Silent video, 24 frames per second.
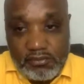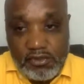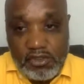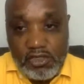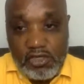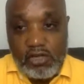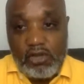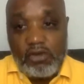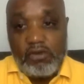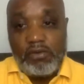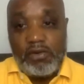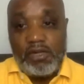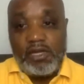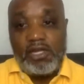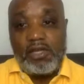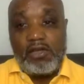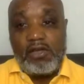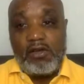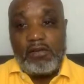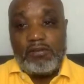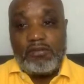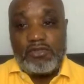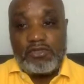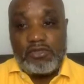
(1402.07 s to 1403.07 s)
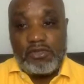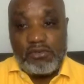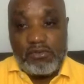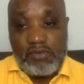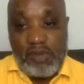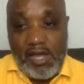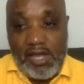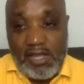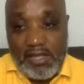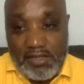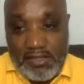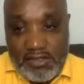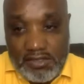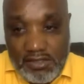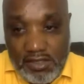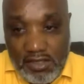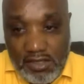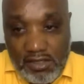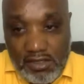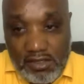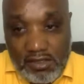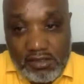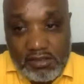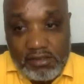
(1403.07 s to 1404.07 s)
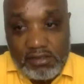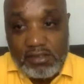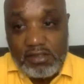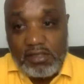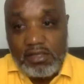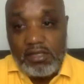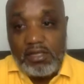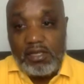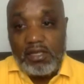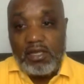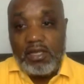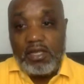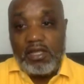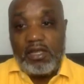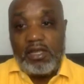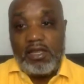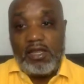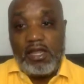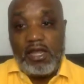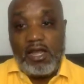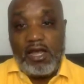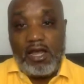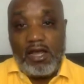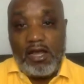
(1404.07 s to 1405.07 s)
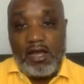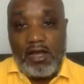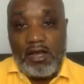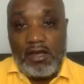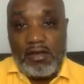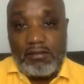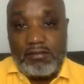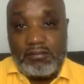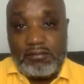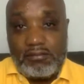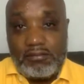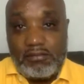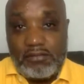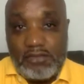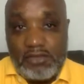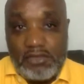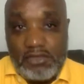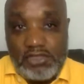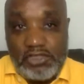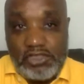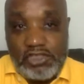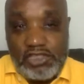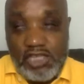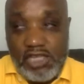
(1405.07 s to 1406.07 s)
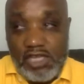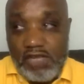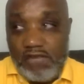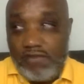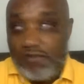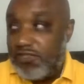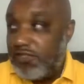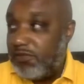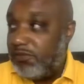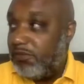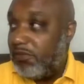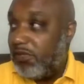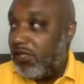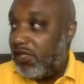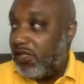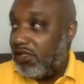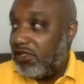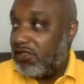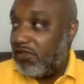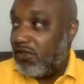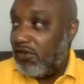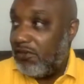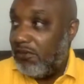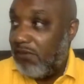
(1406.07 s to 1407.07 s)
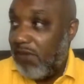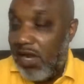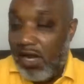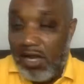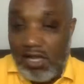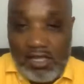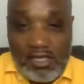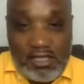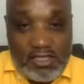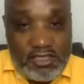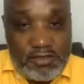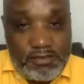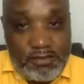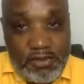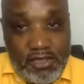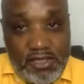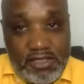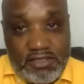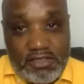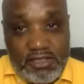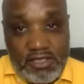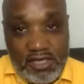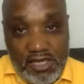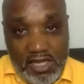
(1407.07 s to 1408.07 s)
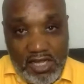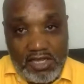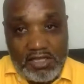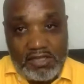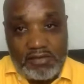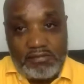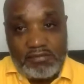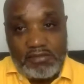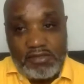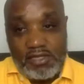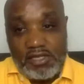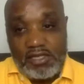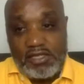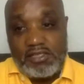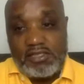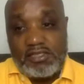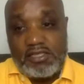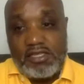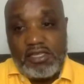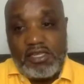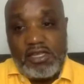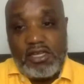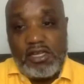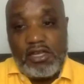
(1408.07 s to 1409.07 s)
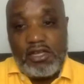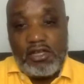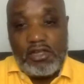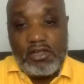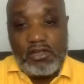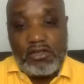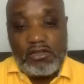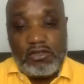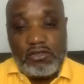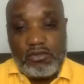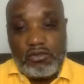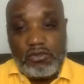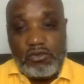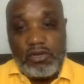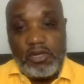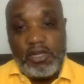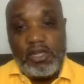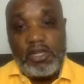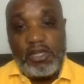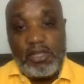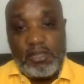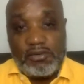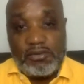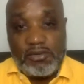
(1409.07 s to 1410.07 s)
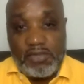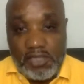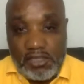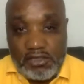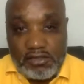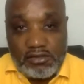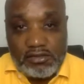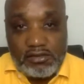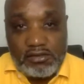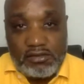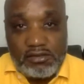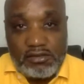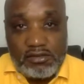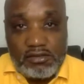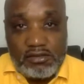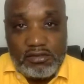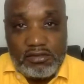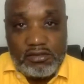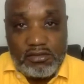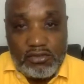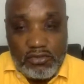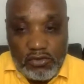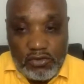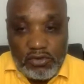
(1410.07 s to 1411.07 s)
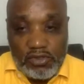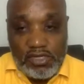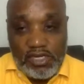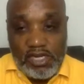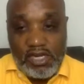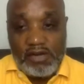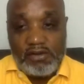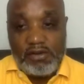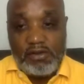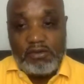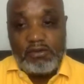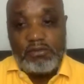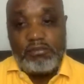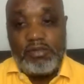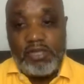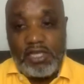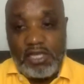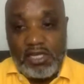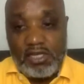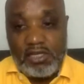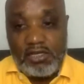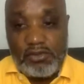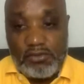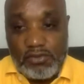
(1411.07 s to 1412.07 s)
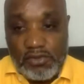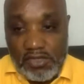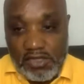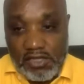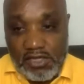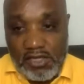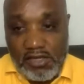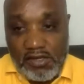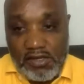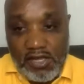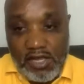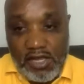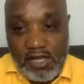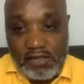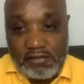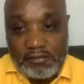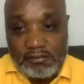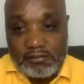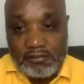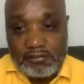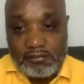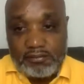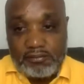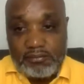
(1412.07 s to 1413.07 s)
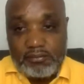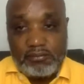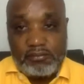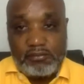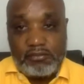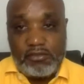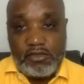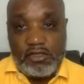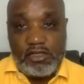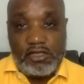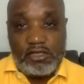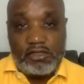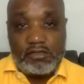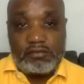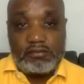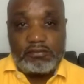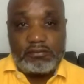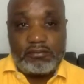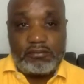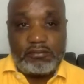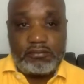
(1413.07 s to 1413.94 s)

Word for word: You know, when it comes to rights and and um, shelf space or market space and all them things, we were included. Goat dairy will be included in that. You know.